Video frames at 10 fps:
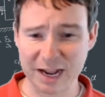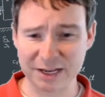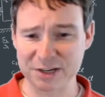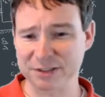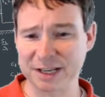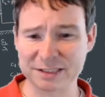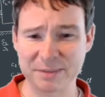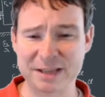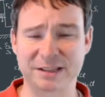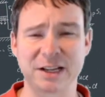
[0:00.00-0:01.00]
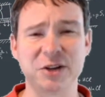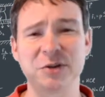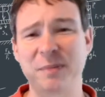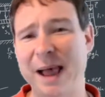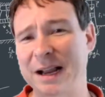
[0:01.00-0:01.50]
I can use SMS. I can
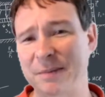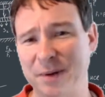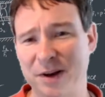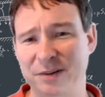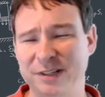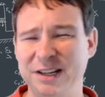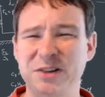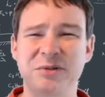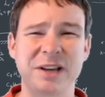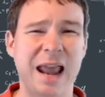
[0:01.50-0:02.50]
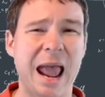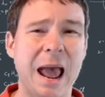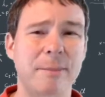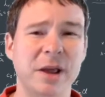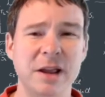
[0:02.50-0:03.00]
use backup codes. I can use an
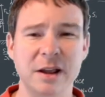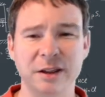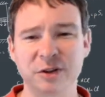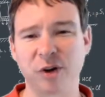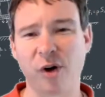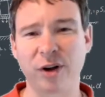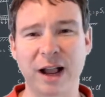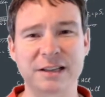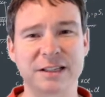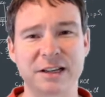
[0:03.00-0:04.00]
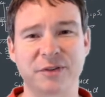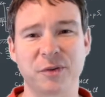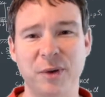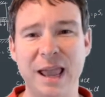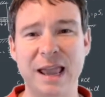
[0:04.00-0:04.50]
app. There's all kinds of
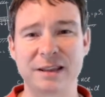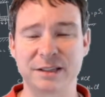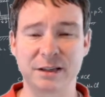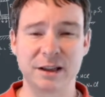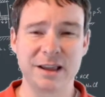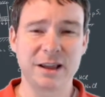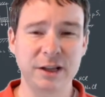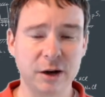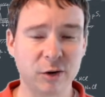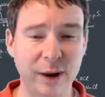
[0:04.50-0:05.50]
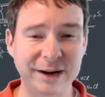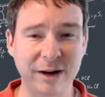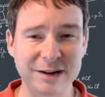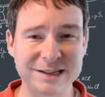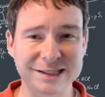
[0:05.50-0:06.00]
different ways. And, quite
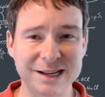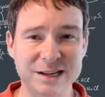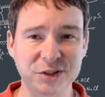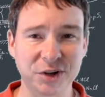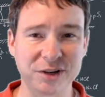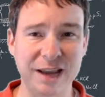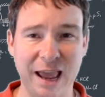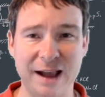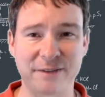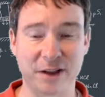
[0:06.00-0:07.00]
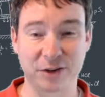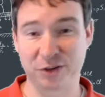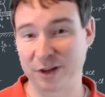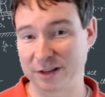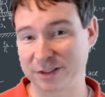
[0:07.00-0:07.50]
honestly, it's good to have
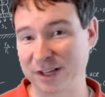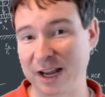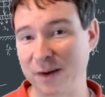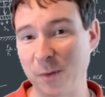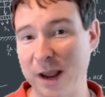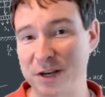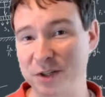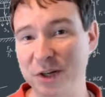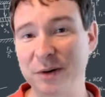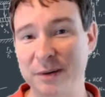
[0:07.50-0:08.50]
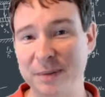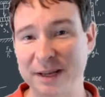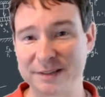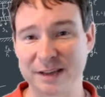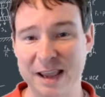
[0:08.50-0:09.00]
a second way to do it
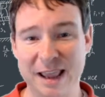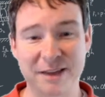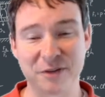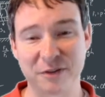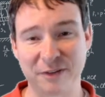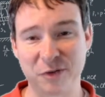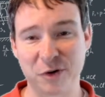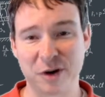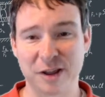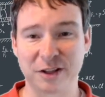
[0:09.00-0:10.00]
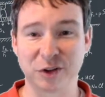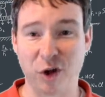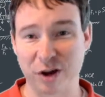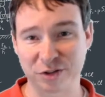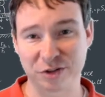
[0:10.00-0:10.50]
because if you ever
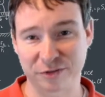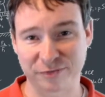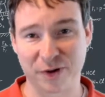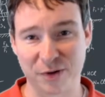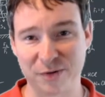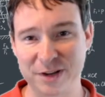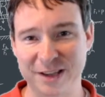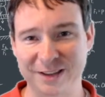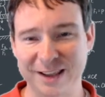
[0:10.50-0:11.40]
lost your phone